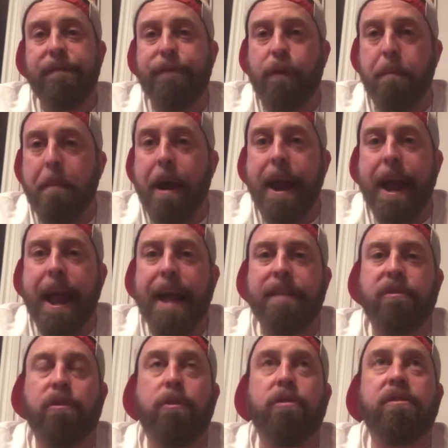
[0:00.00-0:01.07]
it for my
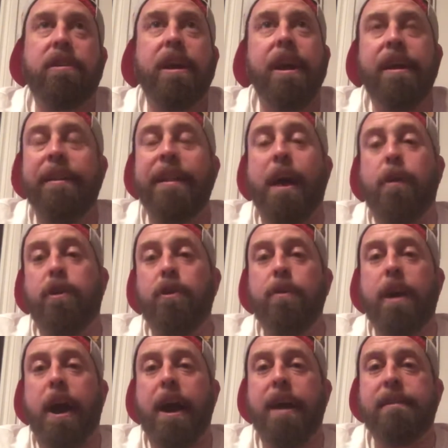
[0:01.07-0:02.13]
answers. Now, you
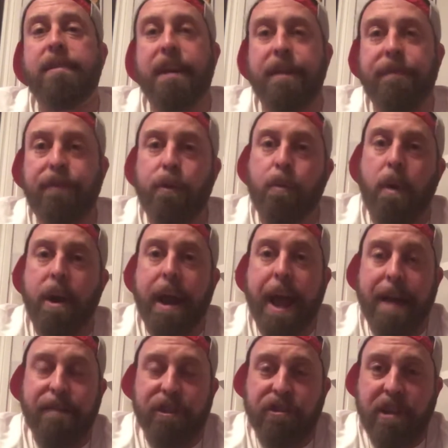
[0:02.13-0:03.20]
guys, if you want to
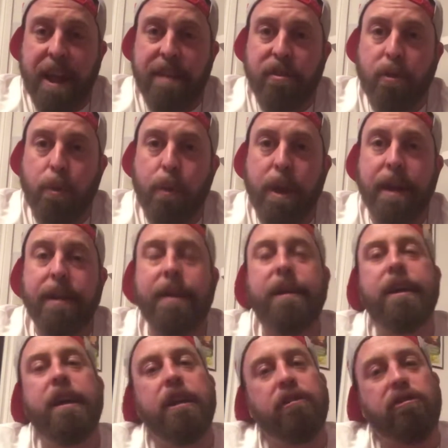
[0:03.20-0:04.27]
have a chance to win,
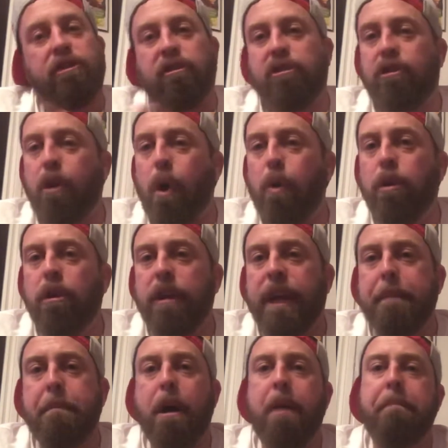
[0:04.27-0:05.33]
just go look
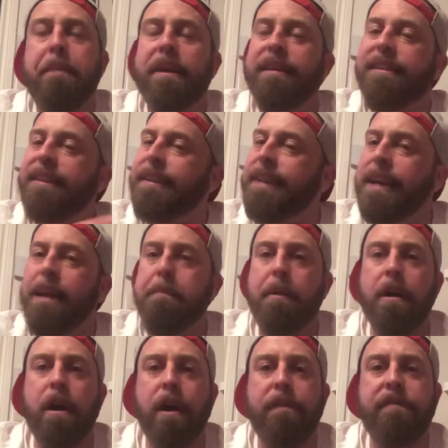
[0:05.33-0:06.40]
him up.
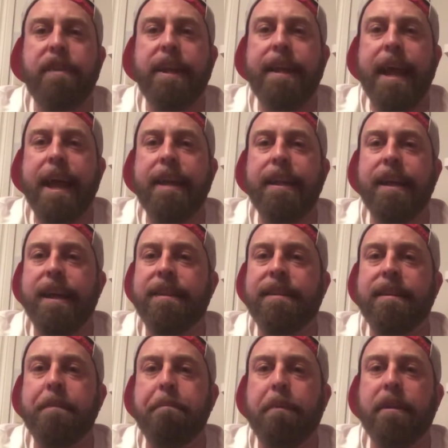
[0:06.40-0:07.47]
Cinema of the Dead, as
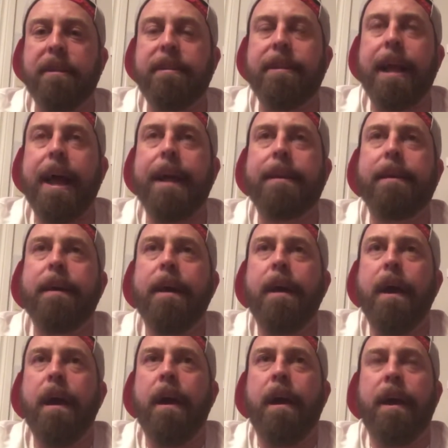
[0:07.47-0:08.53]
simple as that.
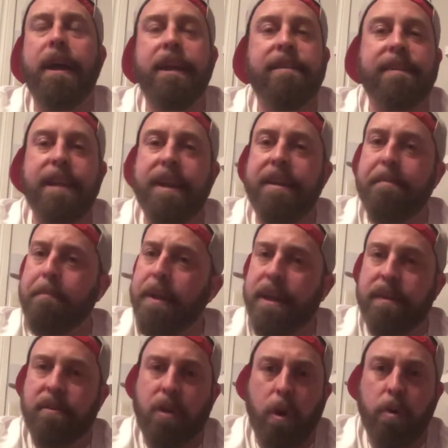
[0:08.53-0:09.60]
His name
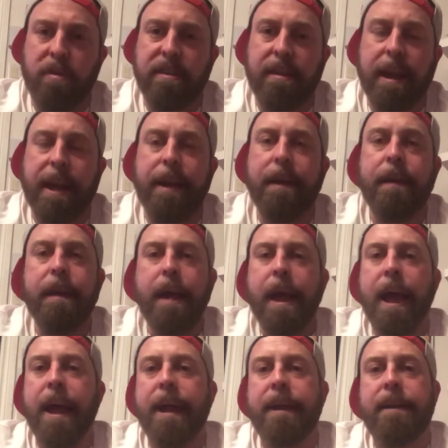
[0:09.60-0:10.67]
is Jose,
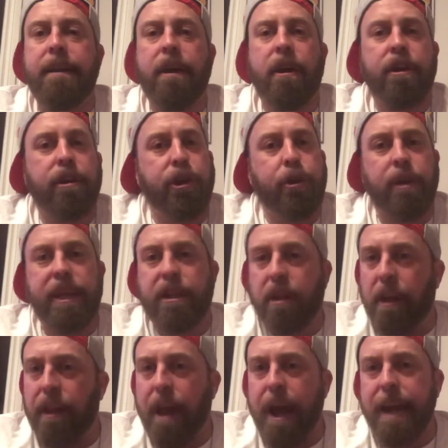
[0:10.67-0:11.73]
and you need
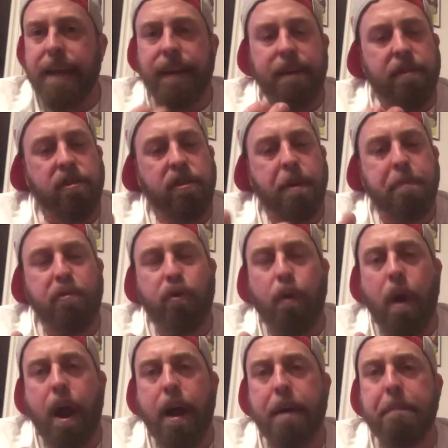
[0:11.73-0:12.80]
to like,
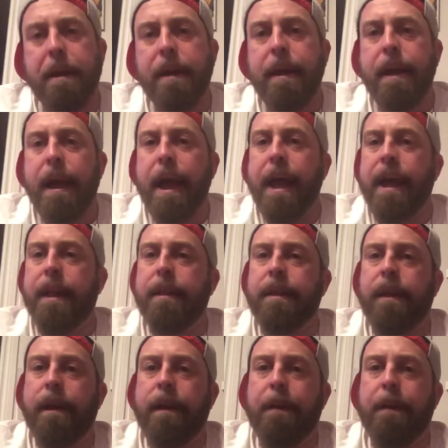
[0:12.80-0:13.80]
subscribe, and